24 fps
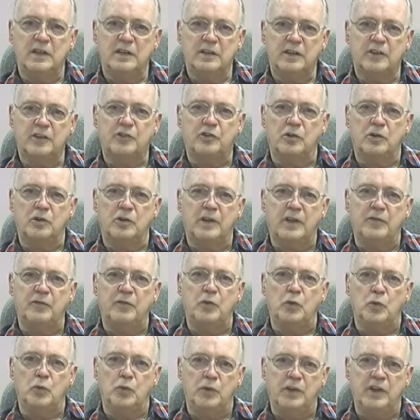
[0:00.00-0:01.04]
that should give
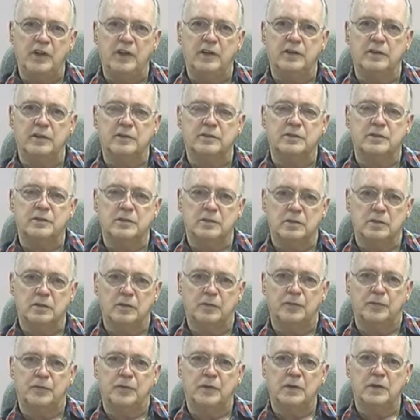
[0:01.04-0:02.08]
you years
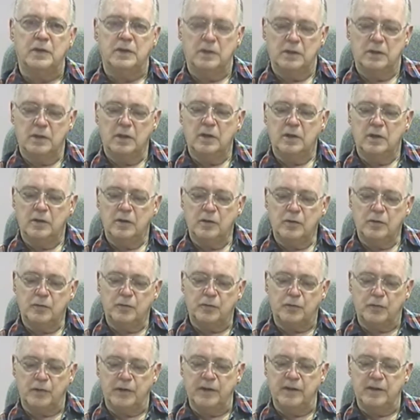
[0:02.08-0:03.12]
of
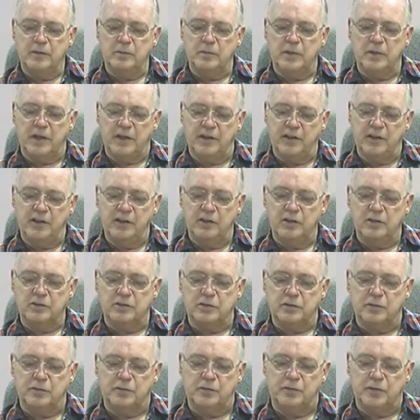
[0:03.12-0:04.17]
freedom and years
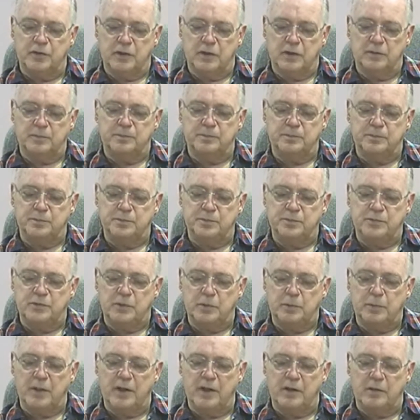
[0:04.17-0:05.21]
of
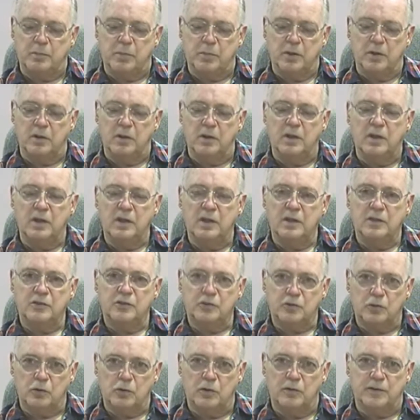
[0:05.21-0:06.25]
dependable
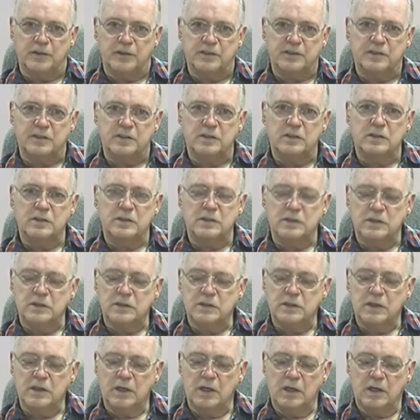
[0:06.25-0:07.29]
service.
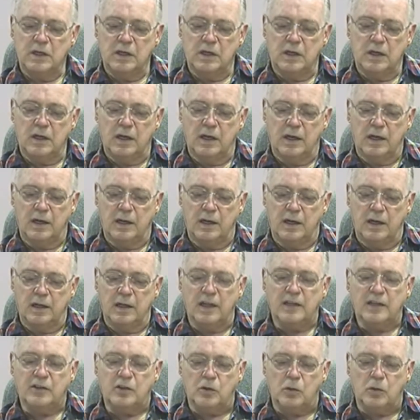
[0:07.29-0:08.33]
I'd
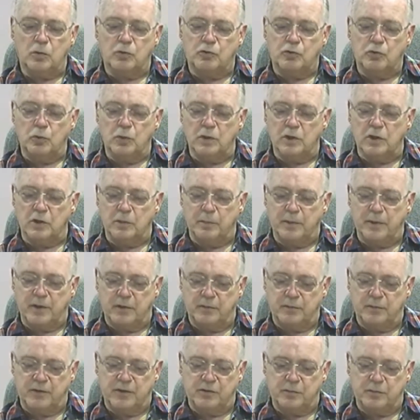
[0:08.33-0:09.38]
like to go through a little bit
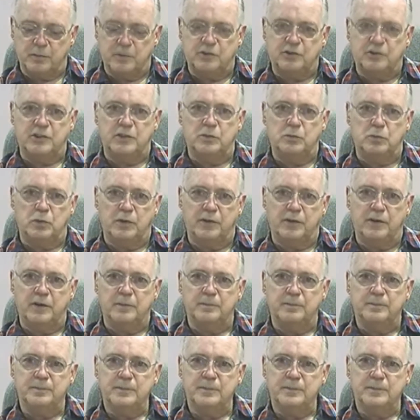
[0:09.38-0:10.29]
of this machine with you